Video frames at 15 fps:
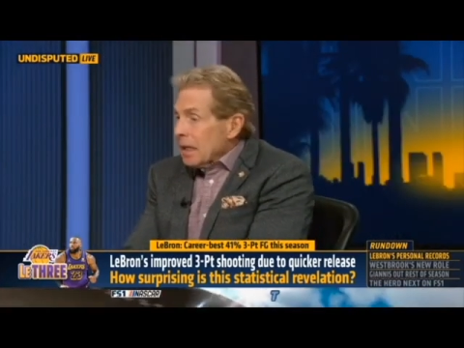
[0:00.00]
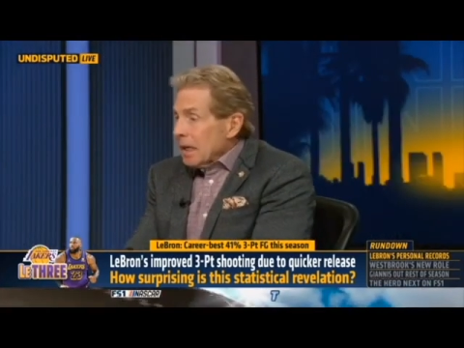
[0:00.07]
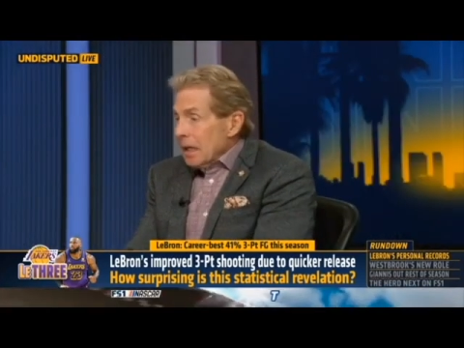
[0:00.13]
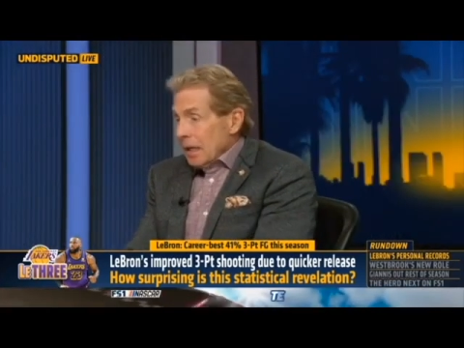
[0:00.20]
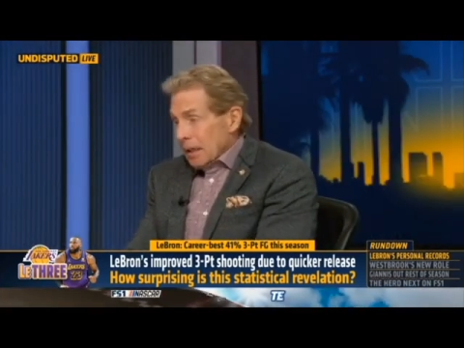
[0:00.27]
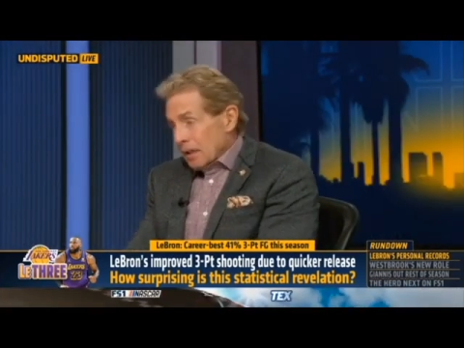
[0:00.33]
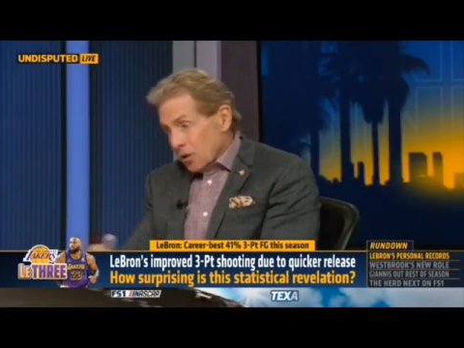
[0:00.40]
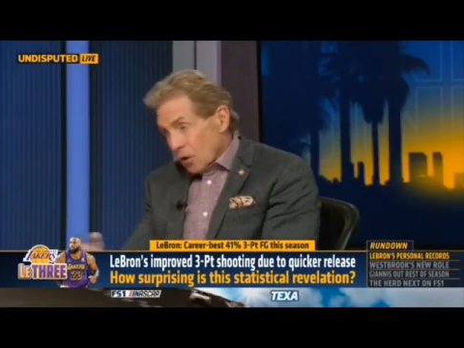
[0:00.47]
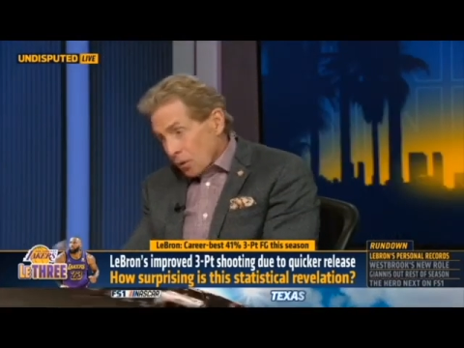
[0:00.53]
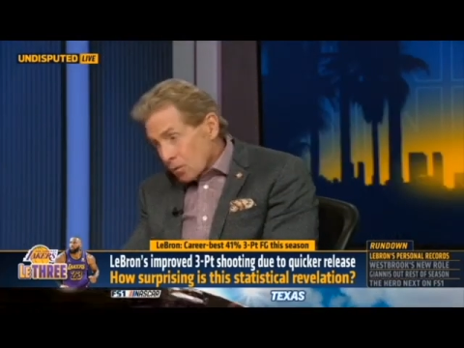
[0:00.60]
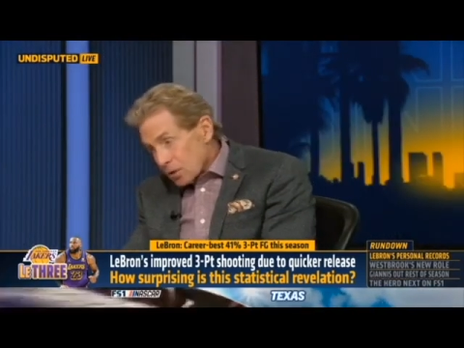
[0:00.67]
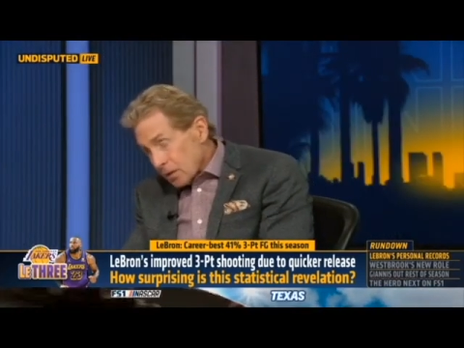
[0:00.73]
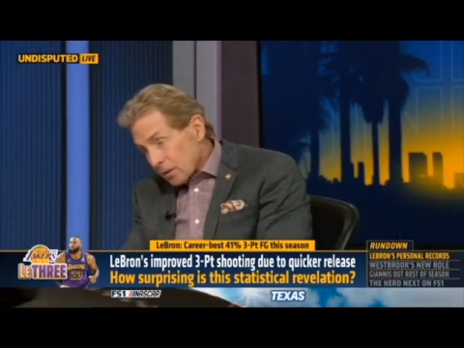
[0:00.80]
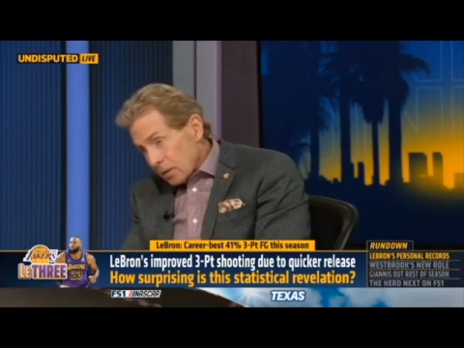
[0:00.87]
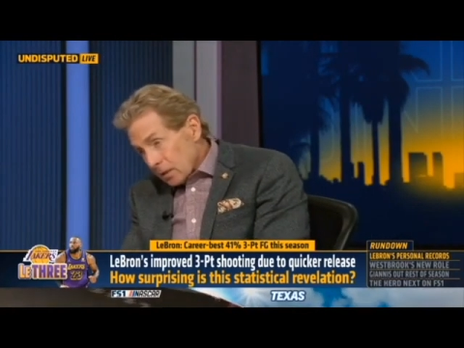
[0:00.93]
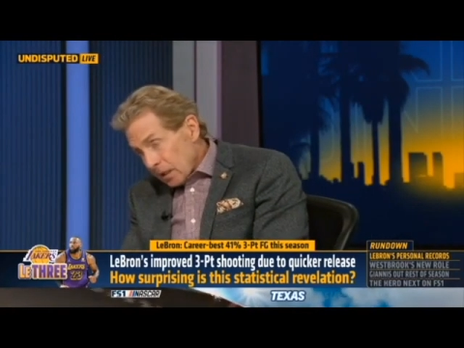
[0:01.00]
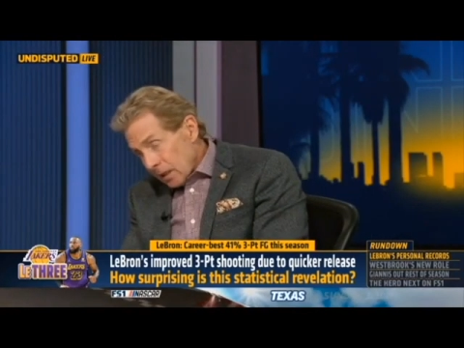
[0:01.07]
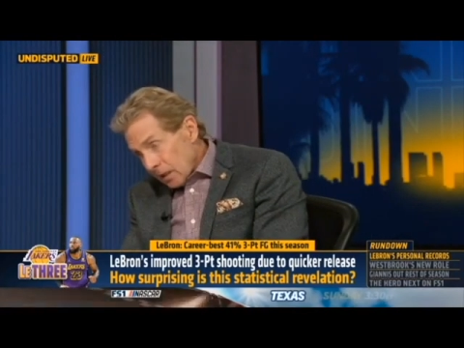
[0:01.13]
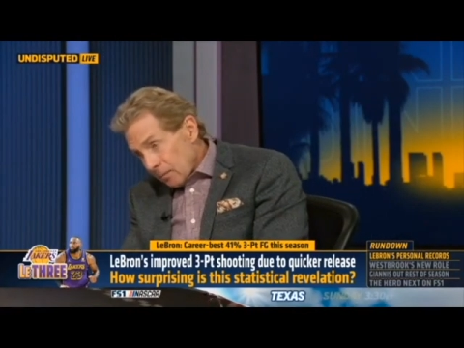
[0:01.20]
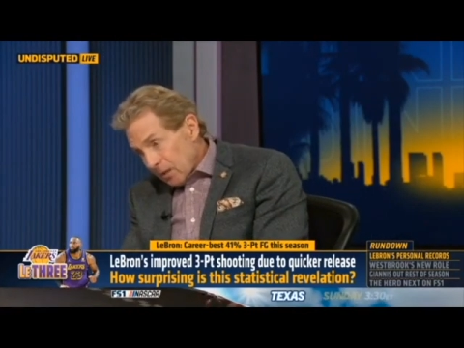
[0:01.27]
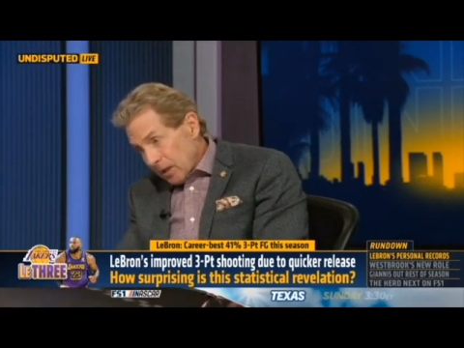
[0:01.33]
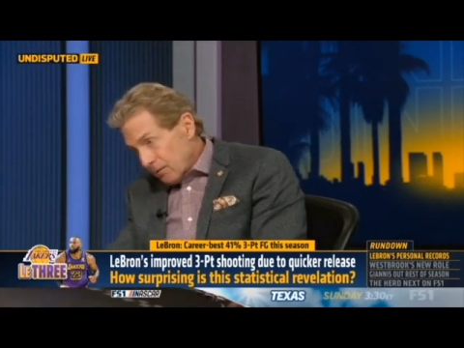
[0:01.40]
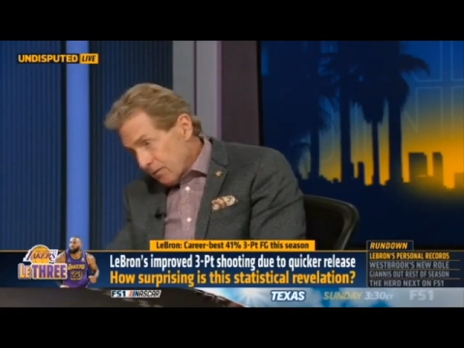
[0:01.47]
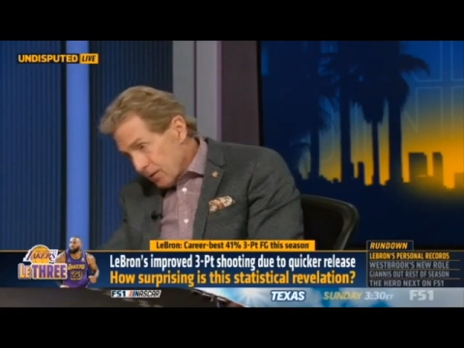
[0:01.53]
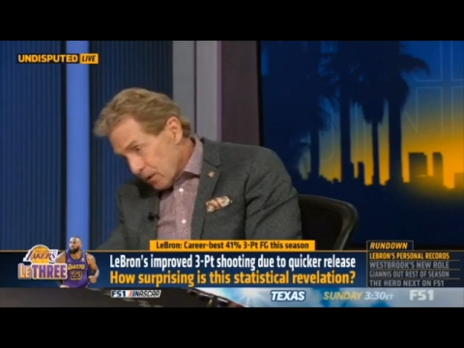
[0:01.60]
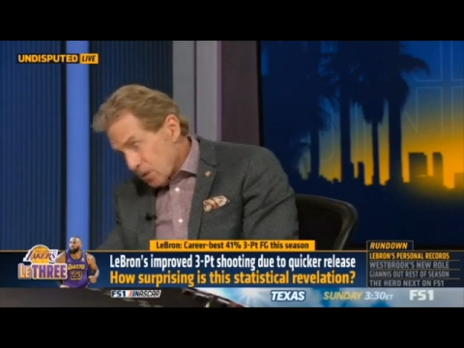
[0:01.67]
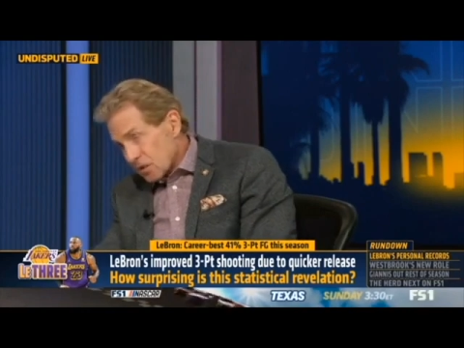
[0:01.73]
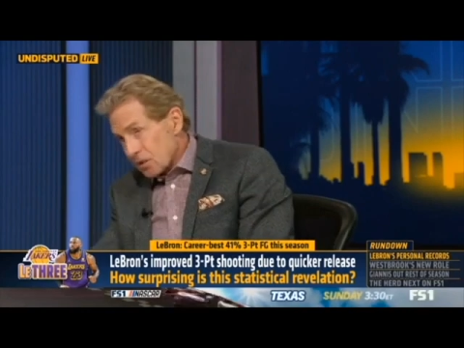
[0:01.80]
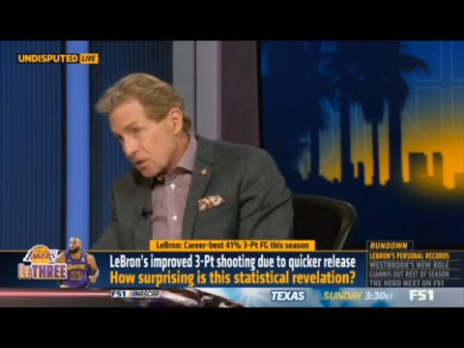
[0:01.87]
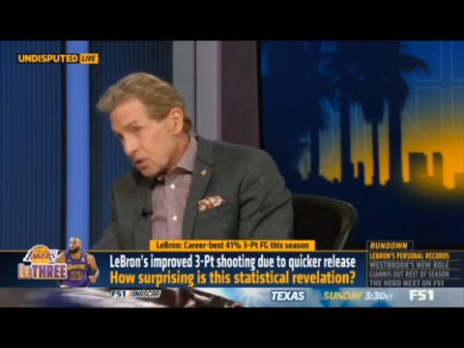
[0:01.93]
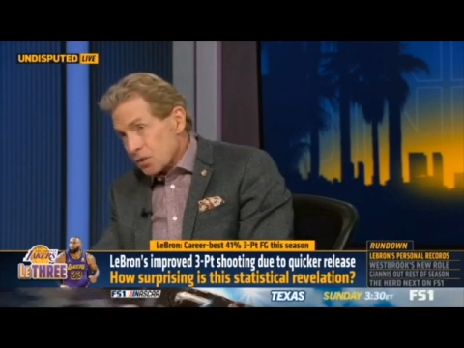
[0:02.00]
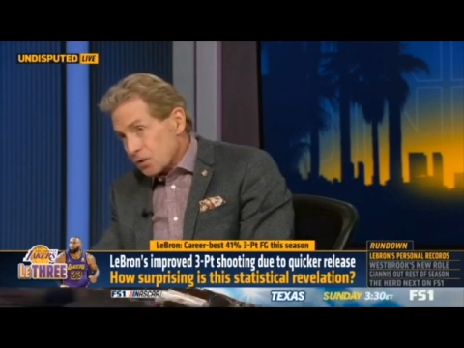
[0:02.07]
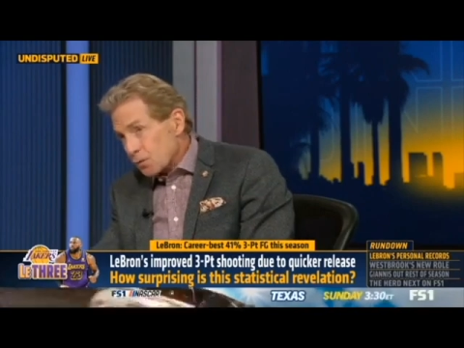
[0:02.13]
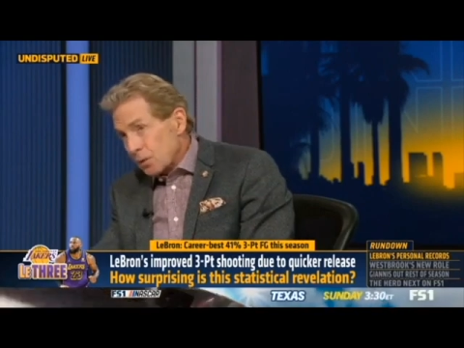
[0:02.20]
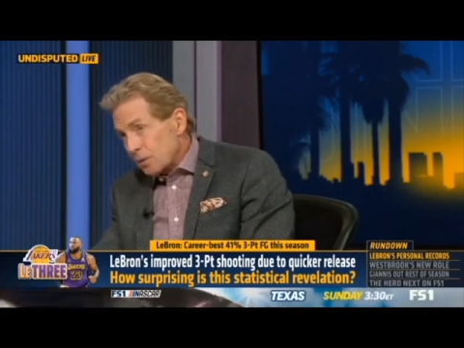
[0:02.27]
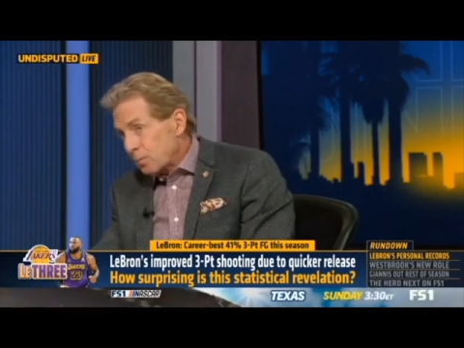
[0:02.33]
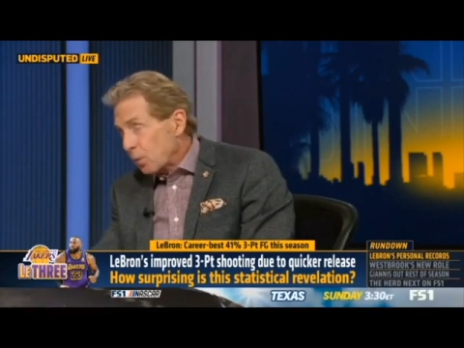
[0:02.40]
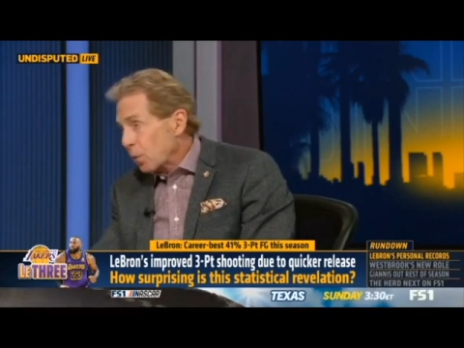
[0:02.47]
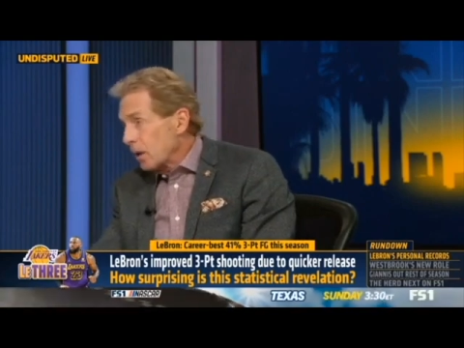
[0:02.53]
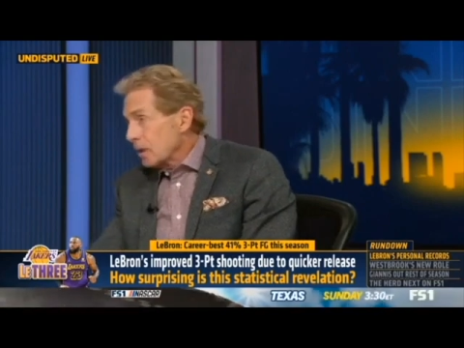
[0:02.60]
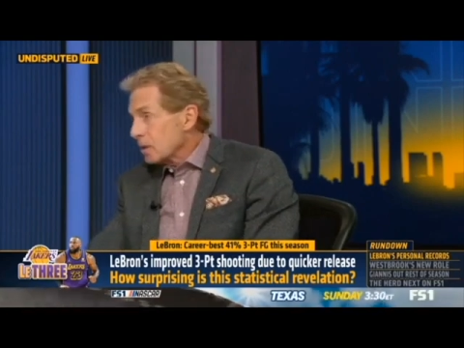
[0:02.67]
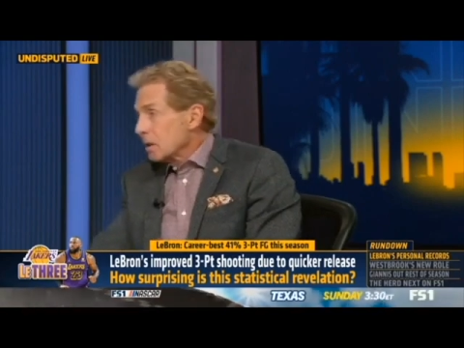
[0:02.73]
He goes in the lab and he fixes his three-point